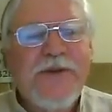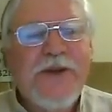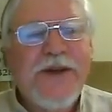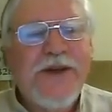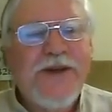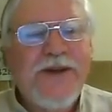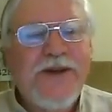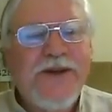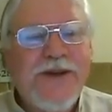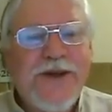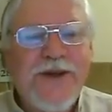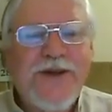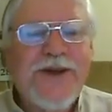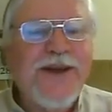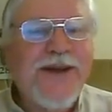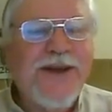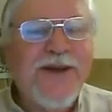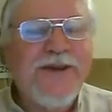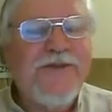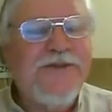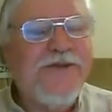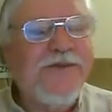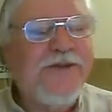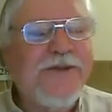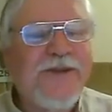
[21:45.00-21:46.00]
We are
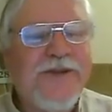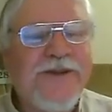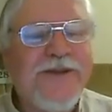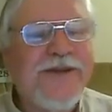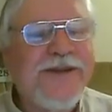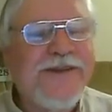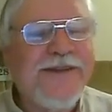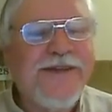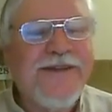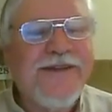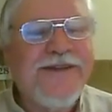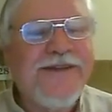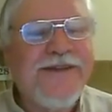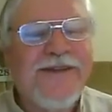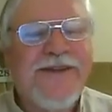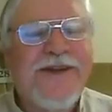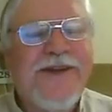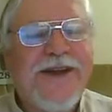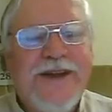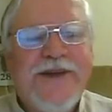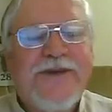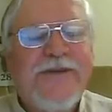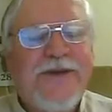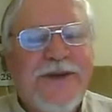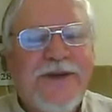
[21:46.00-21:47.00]
looking for the
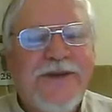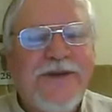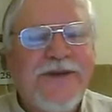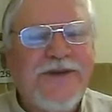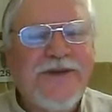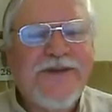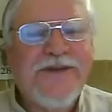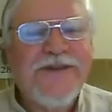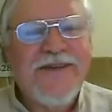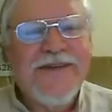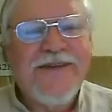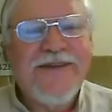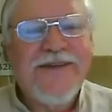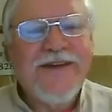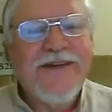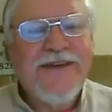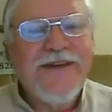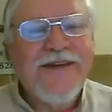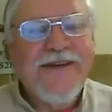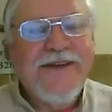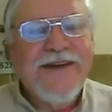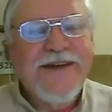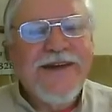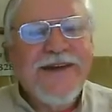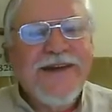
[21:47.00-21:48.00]
heroes.
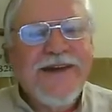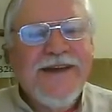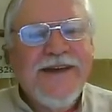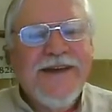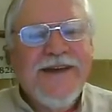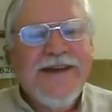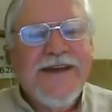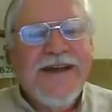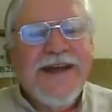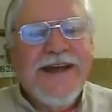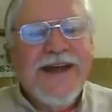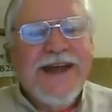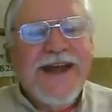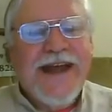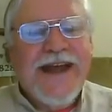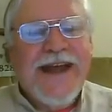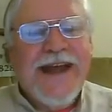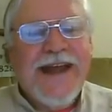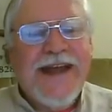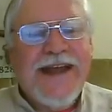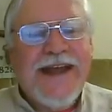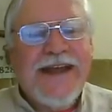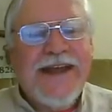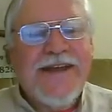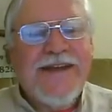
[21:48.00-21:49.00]

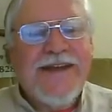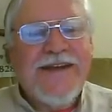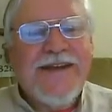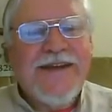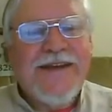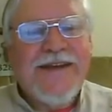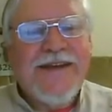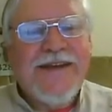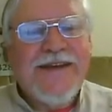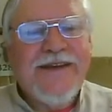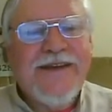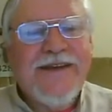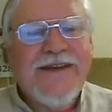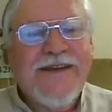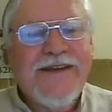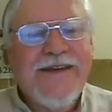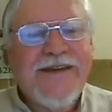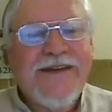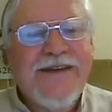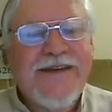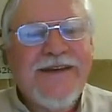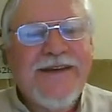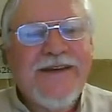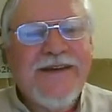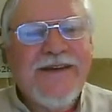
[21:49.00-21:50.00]
And
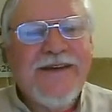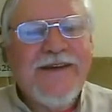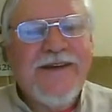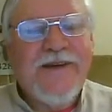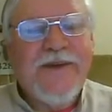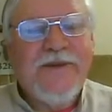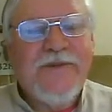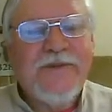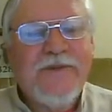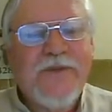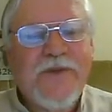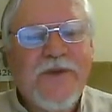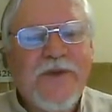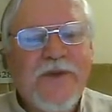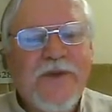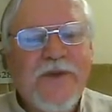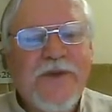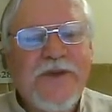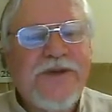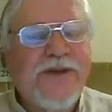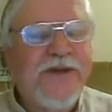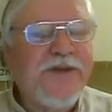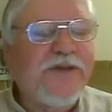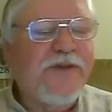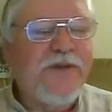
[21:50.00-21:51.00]
we
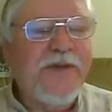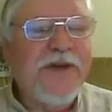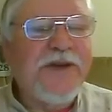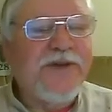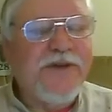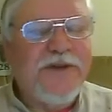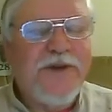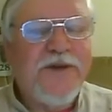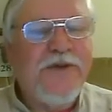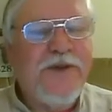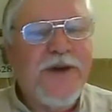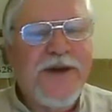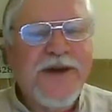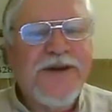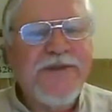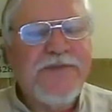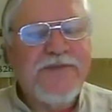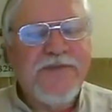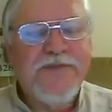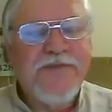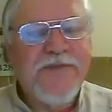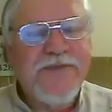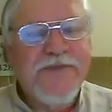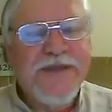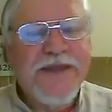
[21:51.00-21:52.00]
just went to
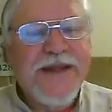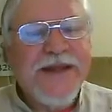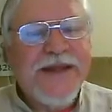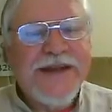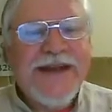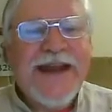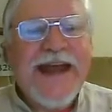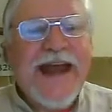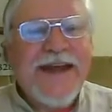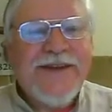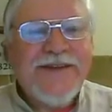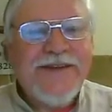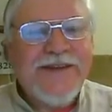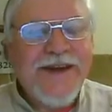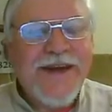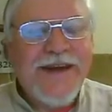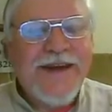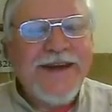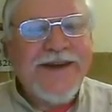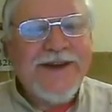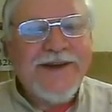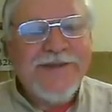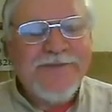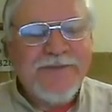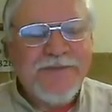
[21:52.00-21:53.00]
one last
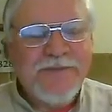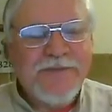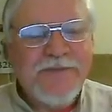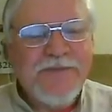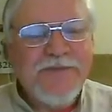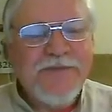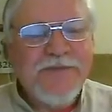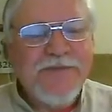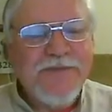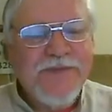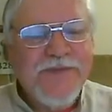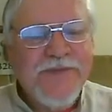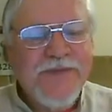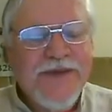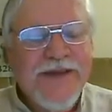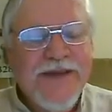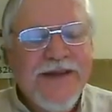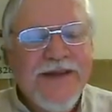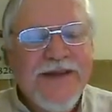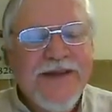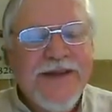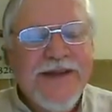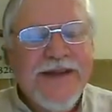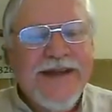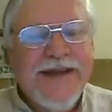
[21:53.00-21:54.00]
night.
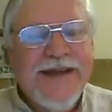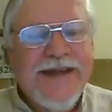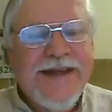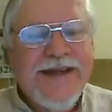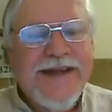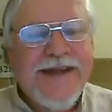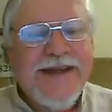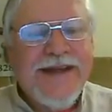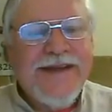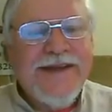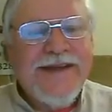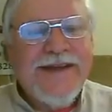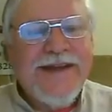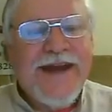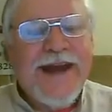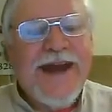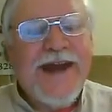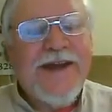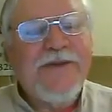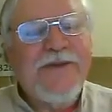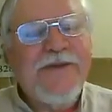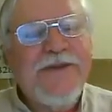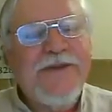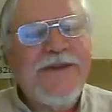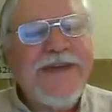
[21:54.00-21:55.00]
And I
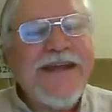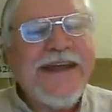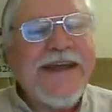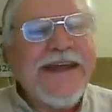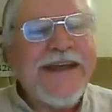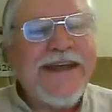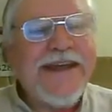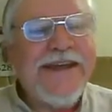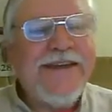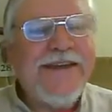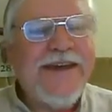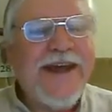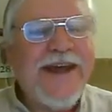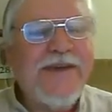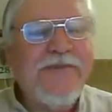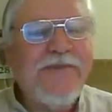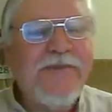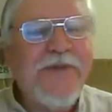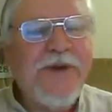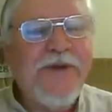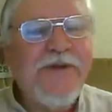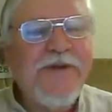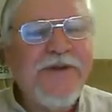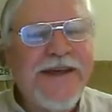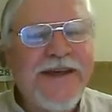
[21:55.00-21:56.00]
was thinking in that
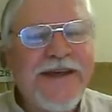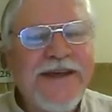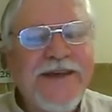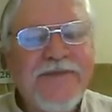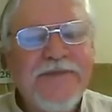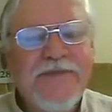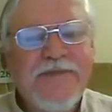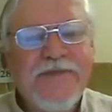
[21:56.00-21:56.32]
movie,